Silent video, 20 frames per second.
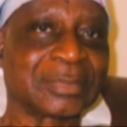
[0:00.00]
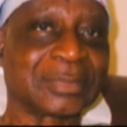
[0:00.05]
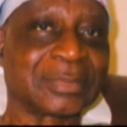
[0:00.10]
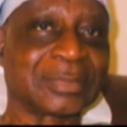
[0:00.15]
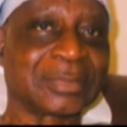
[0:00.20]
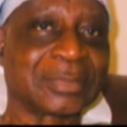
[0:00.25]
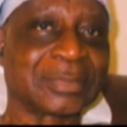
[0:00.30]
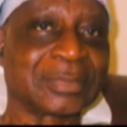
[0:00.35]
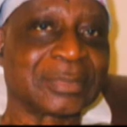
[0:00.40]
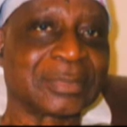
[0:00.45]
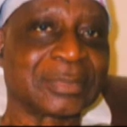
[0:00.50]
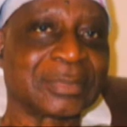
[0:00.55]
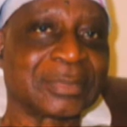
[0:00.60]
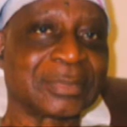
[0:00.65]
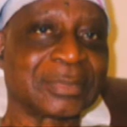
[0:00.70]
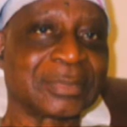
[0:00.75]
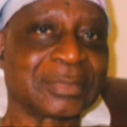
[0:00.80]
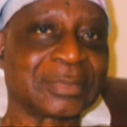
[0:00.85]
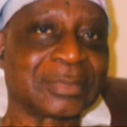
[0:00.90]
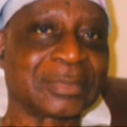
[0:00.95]

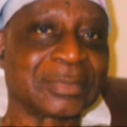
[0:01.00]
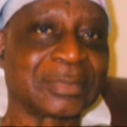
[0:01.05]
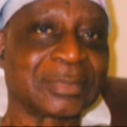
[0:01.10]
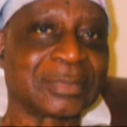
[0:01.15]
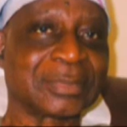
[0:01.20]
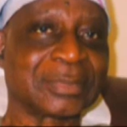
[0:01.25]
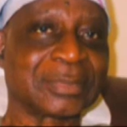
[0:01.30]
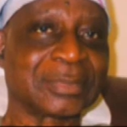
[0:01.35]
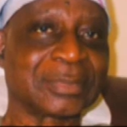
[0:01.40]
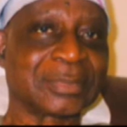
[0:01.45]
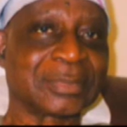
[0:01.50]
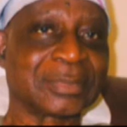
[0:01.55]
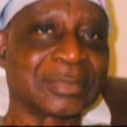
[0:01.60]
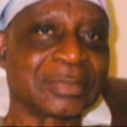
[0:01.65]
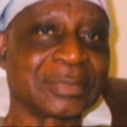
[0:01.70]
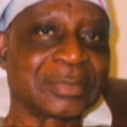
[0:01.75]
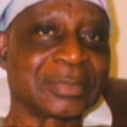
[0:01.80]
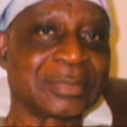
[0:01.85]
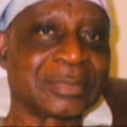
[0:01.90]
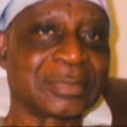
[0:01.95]

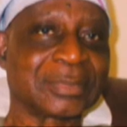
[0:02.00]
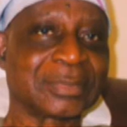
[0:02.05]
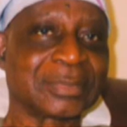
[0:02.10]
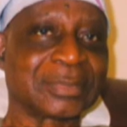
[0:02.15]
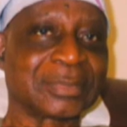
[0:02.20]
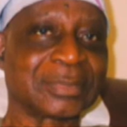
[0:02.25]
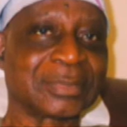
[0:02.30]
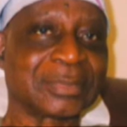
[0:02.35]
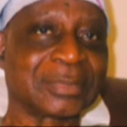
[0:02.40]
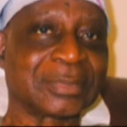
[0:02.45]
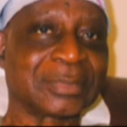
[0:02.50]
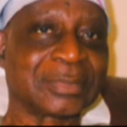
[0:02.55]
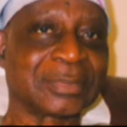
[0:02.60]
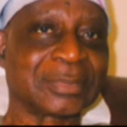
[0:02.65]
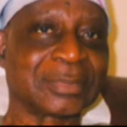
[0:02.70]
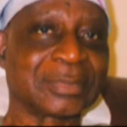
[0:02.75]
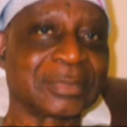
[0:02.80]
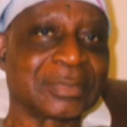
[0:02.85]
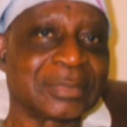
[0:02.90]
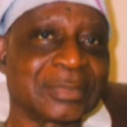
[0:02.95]

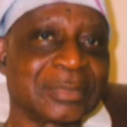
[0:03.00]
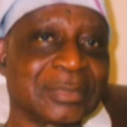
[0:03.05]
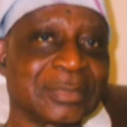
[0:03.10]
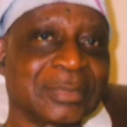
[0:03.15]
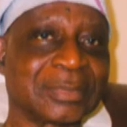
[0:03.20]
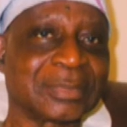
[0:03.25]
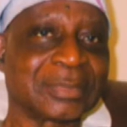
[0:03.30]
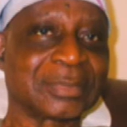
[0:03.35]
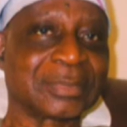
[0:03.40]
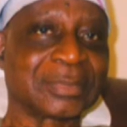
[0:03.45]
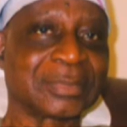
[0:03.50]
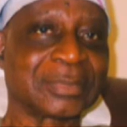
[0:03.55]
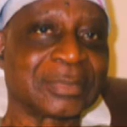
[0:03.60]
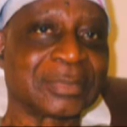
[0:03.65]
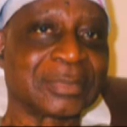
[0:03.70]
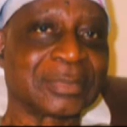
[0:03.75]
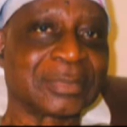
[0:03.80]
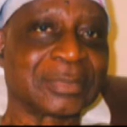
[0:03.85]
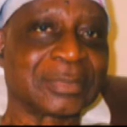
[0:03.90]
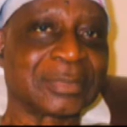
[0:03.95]

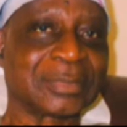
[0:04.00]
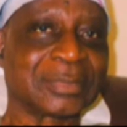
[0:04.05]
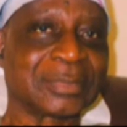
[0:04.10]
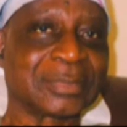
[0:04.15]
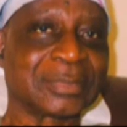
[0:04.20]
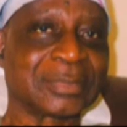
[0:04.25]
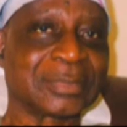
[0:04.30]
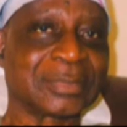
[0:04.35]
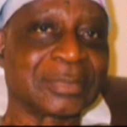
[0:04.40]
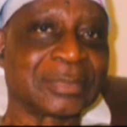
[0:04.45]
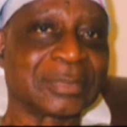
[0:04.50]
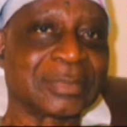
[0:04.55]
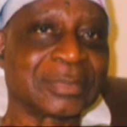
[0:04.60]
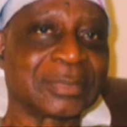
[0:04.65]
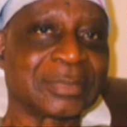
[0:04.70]
The person shown says nothing.